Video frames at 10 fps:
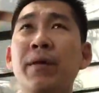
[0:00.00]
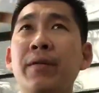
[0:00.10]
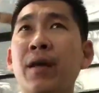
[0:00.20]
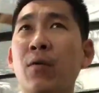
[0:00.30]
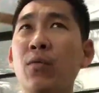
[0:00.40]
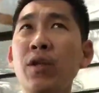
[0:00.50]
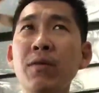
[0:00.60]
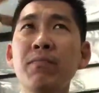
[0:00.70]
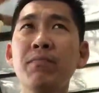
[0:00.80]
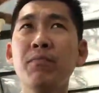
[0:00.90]
Now, would
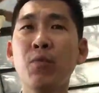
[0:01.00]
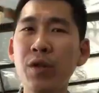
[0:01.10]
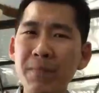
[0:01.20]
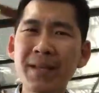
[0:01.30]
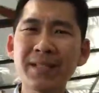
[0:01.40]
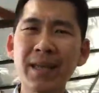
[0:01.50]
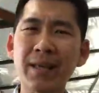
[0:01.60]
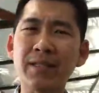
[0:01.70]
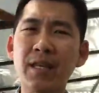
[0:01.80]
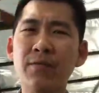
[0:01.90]
it make
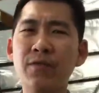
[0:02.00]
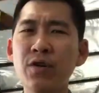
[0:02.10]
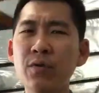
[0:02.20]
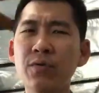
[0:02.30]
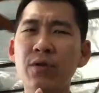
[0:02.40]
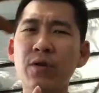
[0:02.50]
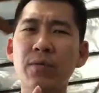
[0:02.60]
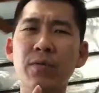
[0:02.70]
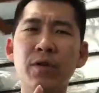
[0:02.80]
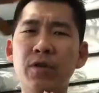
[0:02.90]
sense if you
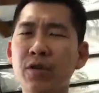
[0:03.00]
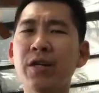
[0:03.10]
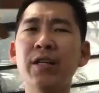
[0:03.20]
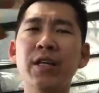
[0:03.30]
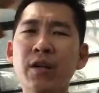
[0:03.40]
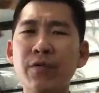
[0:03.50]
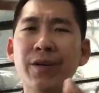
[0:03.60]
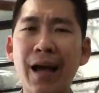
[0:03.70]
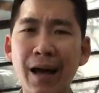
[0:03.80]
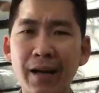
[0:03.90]
learn a
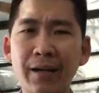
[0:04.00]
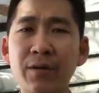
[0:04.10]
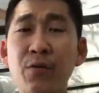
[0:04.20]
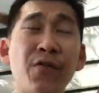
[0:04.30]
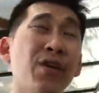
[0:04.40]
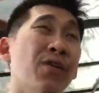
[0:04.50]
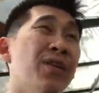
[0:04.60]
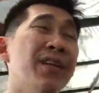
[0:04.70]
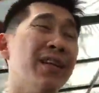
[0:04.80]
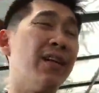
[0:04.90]
different art, or you
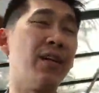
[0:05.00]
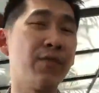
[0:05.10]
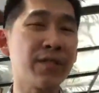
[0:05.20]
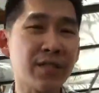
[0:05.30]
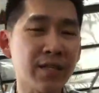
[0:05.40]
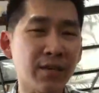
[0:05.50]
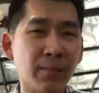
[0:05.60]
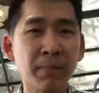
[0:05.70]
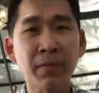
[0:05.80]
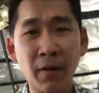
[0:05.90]
learn a different skill
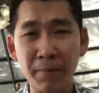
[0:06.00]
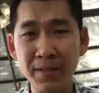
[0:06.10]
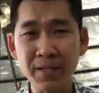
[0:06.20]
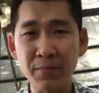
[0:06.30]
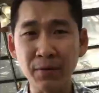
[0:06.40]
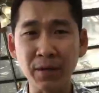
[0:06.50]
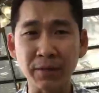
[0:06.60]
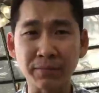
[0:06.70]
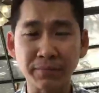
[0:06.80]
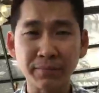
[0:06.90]
of business
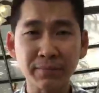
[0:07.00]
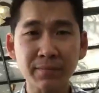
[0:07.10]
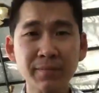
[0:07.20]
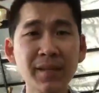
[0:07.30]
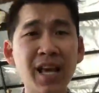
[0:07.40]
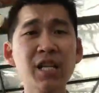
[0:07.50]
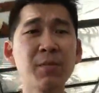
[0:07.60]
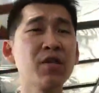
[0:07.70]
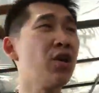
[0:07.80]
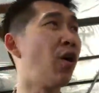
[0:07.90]
building,
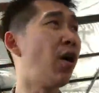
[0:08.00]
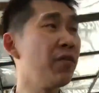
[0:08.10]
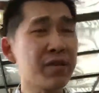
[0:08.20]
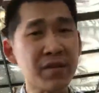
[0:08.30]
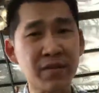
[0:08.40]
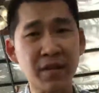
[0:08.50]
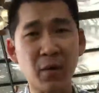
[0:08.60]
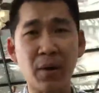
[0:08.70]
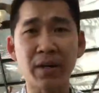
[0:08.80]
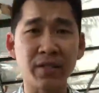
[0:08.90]
especially on the
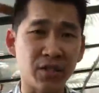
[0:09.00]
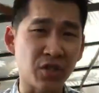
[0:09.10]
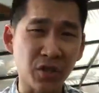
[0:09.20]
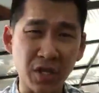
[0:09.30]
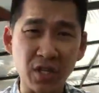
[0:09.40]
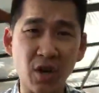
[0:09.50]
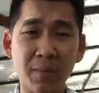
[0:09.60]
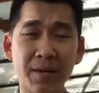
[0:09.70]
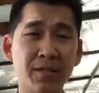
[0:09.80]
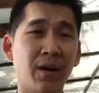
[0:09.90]
internet, whether it's digital
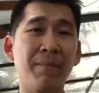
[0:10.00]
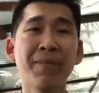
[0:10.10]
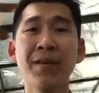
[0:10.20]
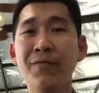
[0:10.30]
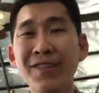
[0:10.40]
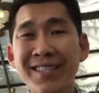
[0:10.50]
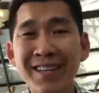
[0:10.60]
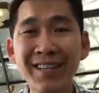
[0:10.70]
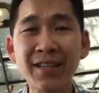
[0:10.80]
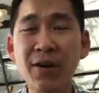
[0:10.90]
e-commerce or
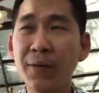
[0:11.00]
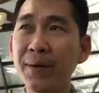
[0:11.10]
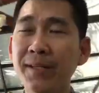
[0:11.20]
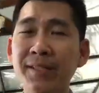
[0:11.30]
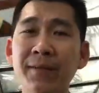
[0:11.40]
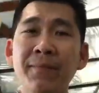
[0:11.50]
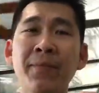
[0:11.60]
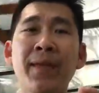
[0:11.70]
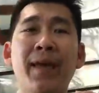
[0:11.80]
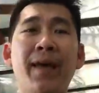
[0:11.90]
physical e-commerce,
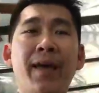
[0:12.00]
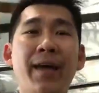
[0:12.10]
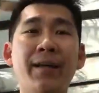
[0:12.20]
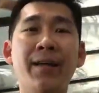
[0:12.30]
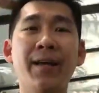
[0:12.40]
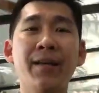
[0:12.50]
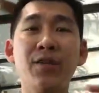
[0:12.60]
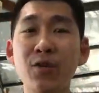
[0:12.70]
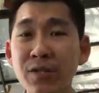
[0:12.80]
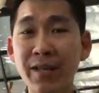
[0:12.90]
and
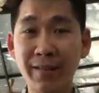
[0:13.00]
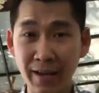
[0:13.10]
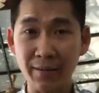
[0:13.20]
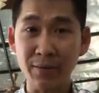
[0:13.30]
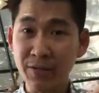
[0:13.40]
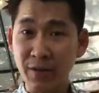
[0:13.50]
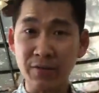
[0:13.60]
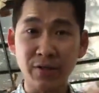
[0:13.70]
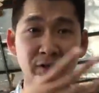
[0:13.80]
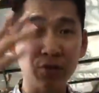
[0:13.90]
use that time, use that
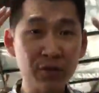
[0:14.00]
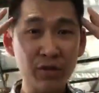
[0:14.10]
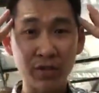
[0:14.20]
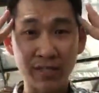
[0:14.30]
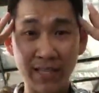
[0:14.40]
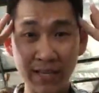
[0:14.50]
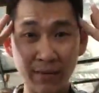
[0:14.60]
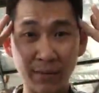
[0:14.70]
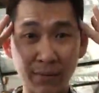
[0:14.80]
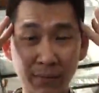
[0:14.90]
resource, use your
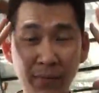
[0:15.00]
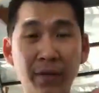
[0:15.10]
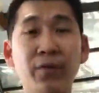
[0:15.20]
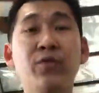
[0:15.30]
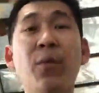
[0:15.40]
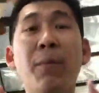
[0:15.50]
skill to